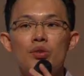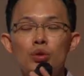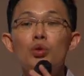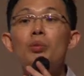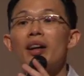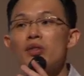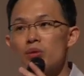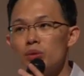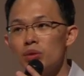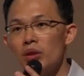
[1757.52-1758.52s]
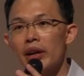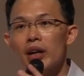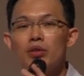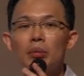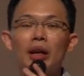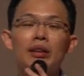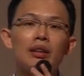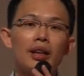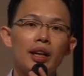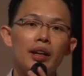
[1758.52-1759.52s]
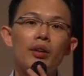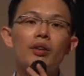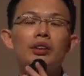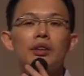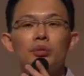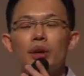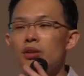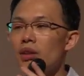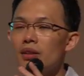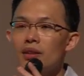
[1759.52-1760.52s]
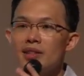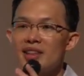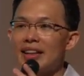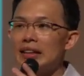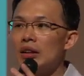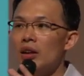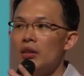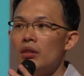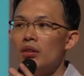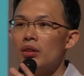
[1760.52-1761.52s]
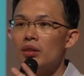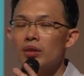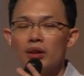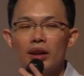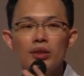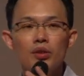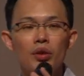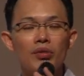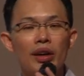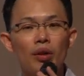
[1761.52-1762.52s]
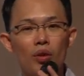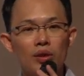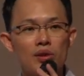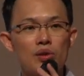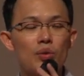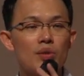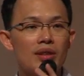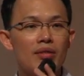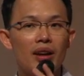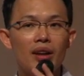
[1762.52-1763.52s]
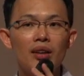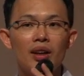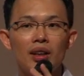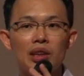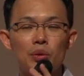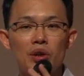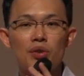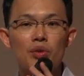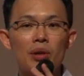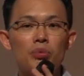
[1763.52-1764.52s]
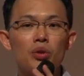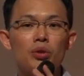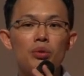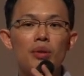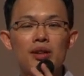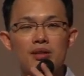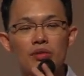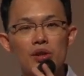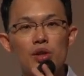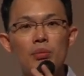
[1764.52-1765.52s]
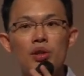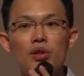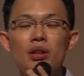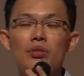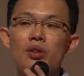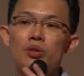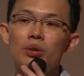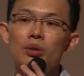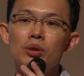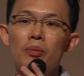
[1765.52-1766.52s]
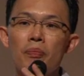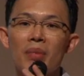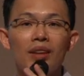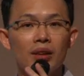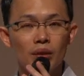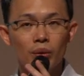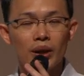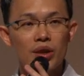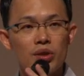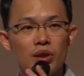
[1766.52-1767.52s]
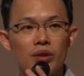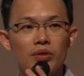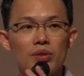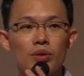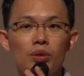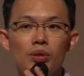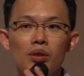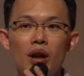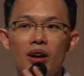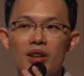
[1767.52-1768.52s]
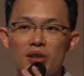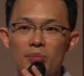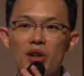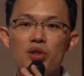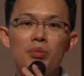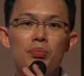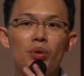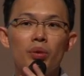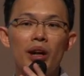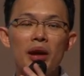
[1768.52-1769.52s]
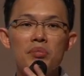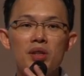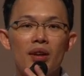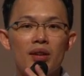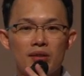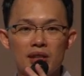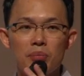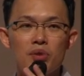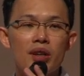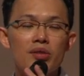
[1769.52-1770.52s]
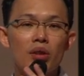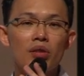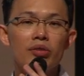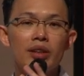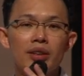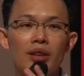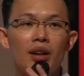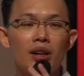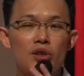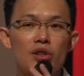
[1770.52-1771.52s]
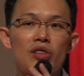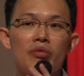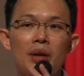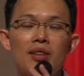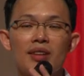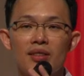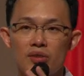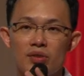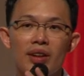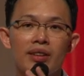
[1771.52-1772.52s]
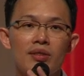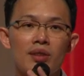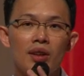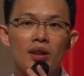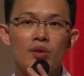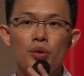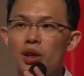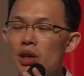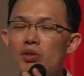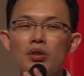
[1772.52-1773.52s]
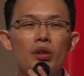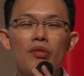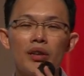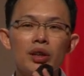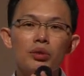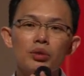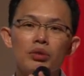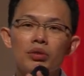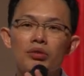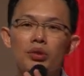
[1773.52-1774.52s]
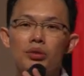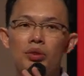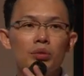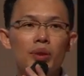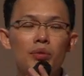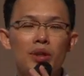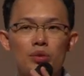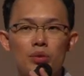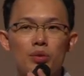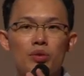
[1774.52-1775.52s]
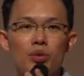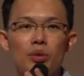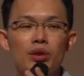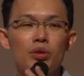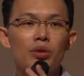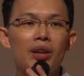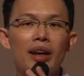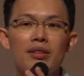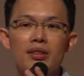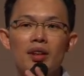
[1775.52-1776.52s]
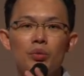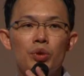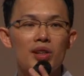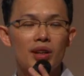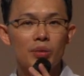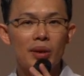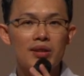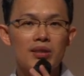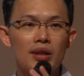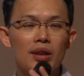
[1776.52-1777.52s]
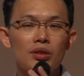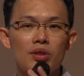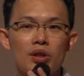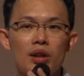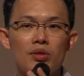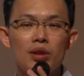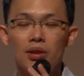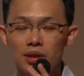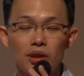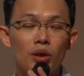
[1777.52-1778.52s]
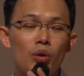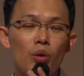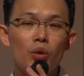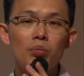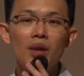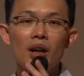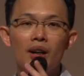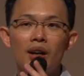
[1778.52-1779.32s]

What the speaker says: school by school, okay, from letter A all the way to letter Z. Okay, you will find all the schools in there. They will describe to you what is the vision, mission of the school, the location of the school, special programs, subjects offered, achievements and strengths. So it gives you a very good overview, you know, what schools you want to look at, which are the ones near your child, near your home,